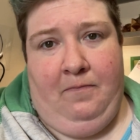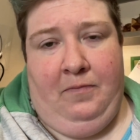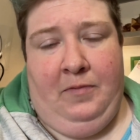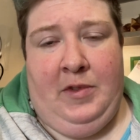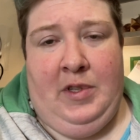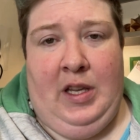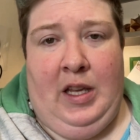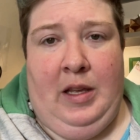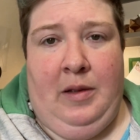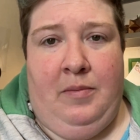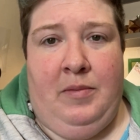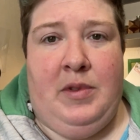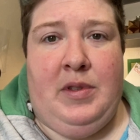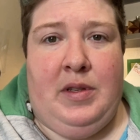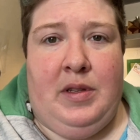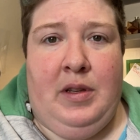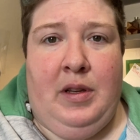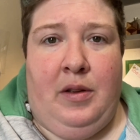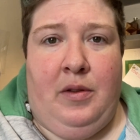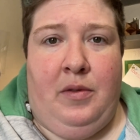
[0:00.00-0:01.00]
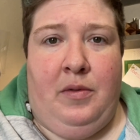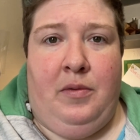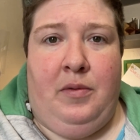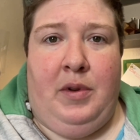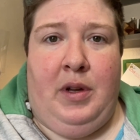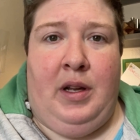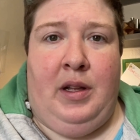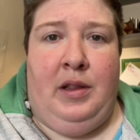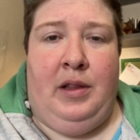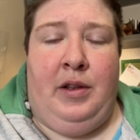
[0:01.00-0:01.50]
deems, you know,
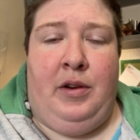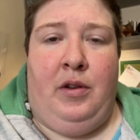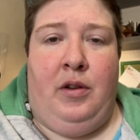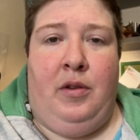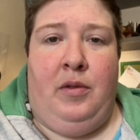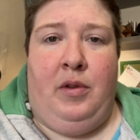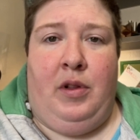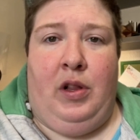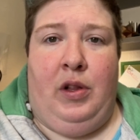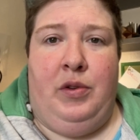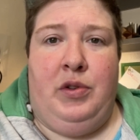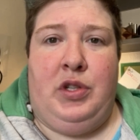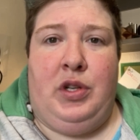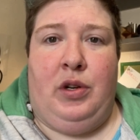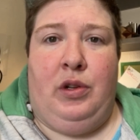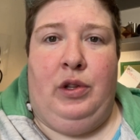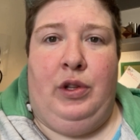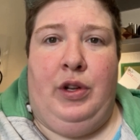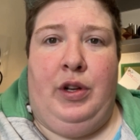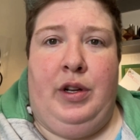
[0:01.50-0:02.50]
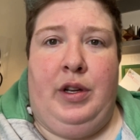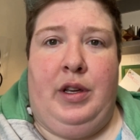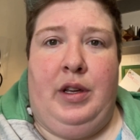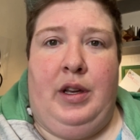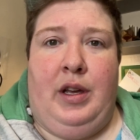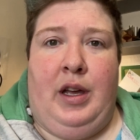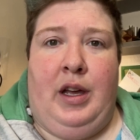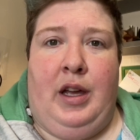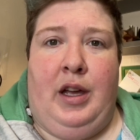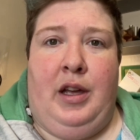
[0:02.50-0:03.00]
a little closer
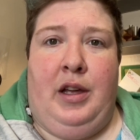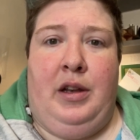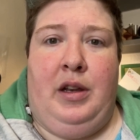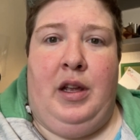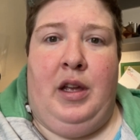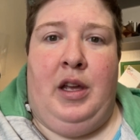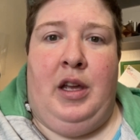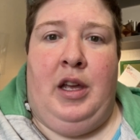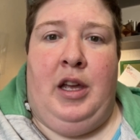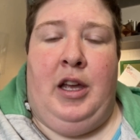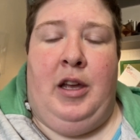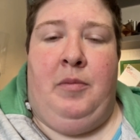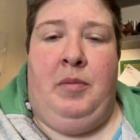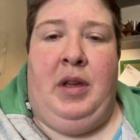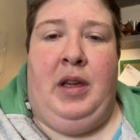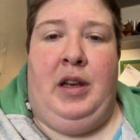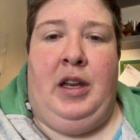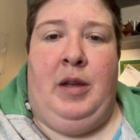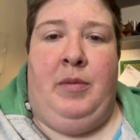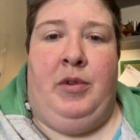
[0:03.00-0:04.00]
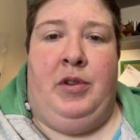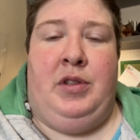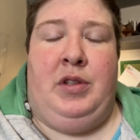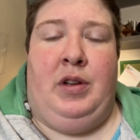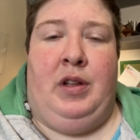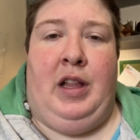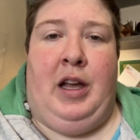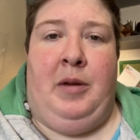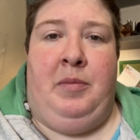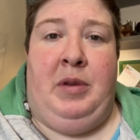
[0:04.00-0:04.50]
look at being able
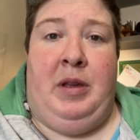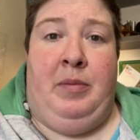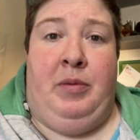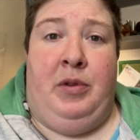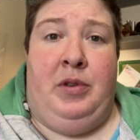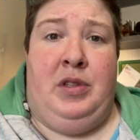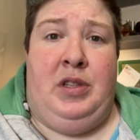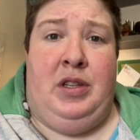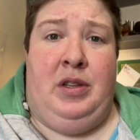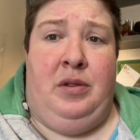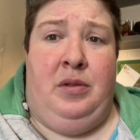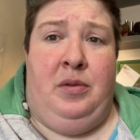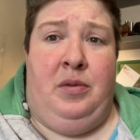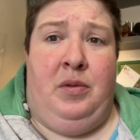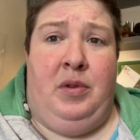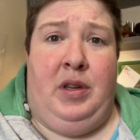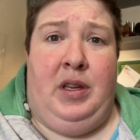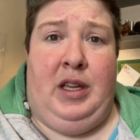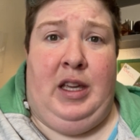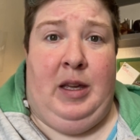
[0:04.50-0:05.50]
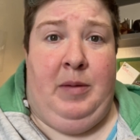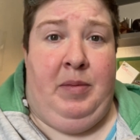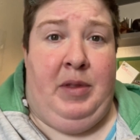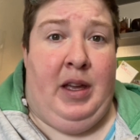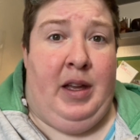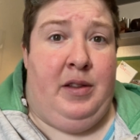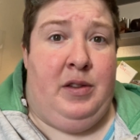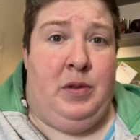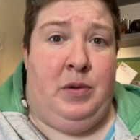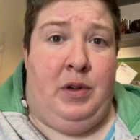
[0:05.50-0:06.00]
to allow people to keep
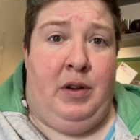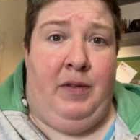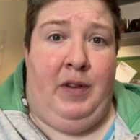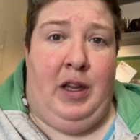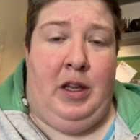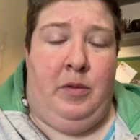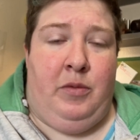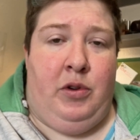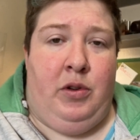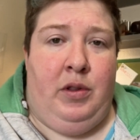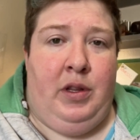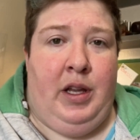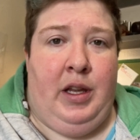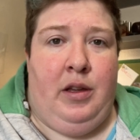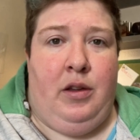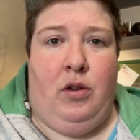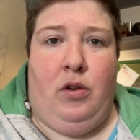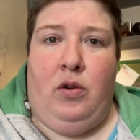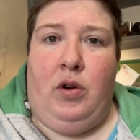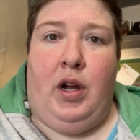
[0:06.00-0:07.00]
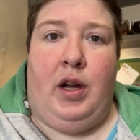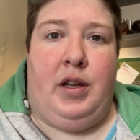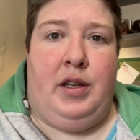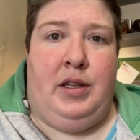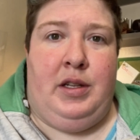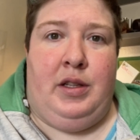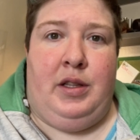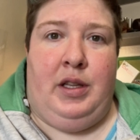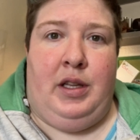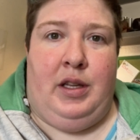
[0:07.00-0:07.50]
that sort of animal, like
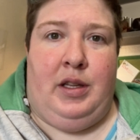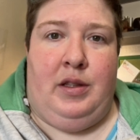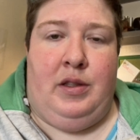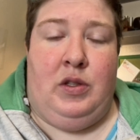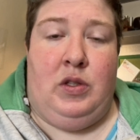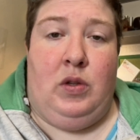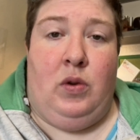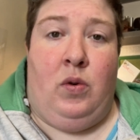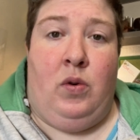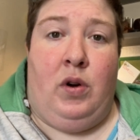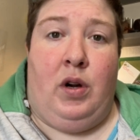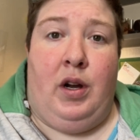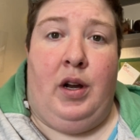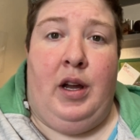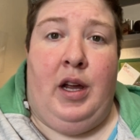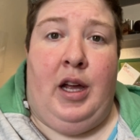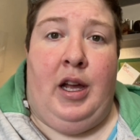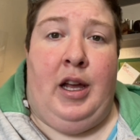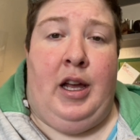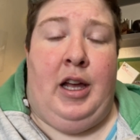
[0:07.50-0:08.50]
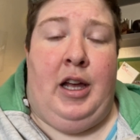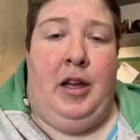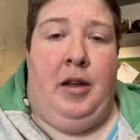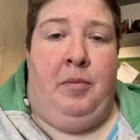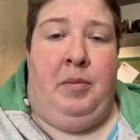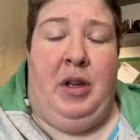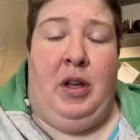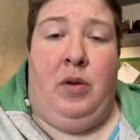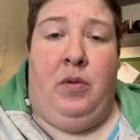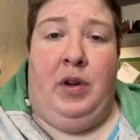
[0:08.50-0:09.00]
crocodilians, or
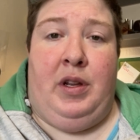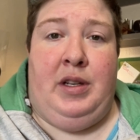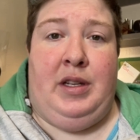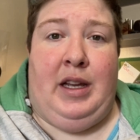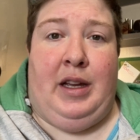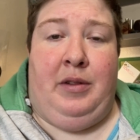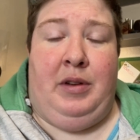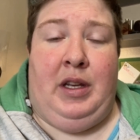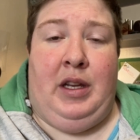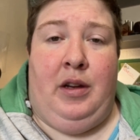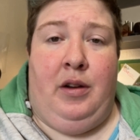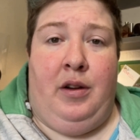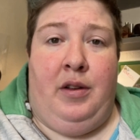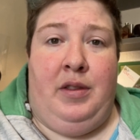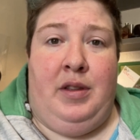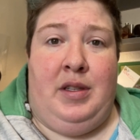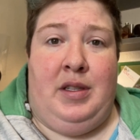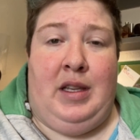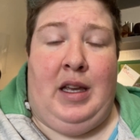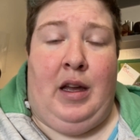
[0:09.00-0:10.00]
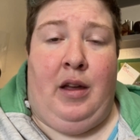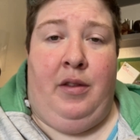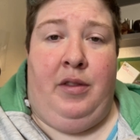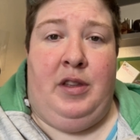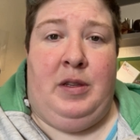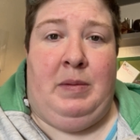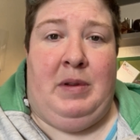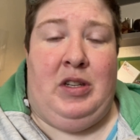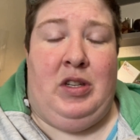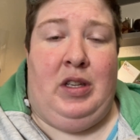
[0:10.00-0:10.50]
big one down here in the south,
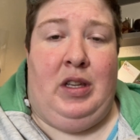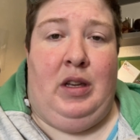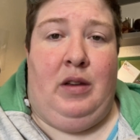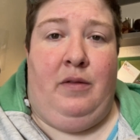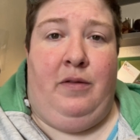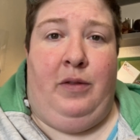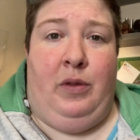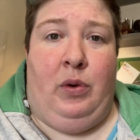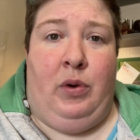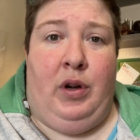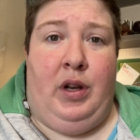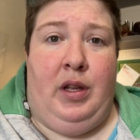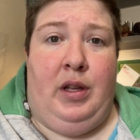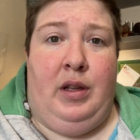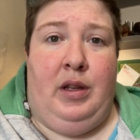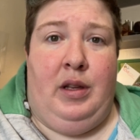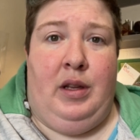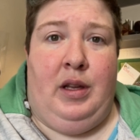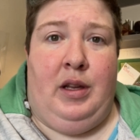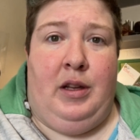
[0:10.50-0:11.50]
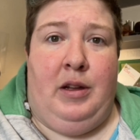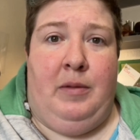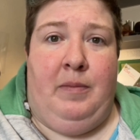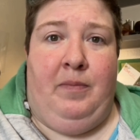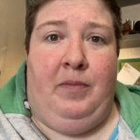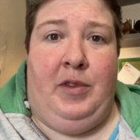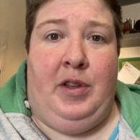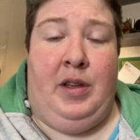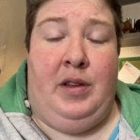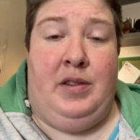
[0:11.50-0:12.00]
especially in Florida,
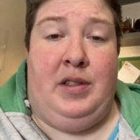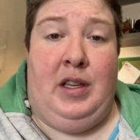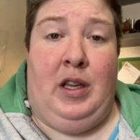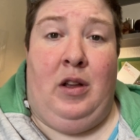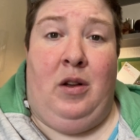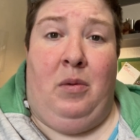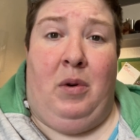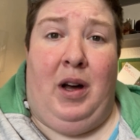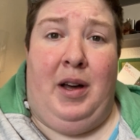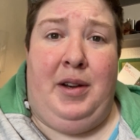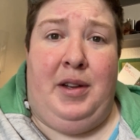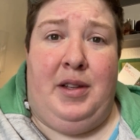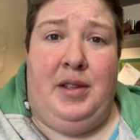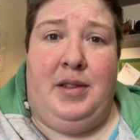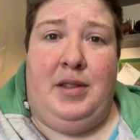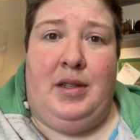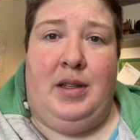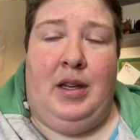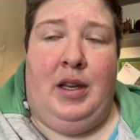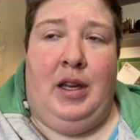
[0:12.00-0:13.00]
is iguanas.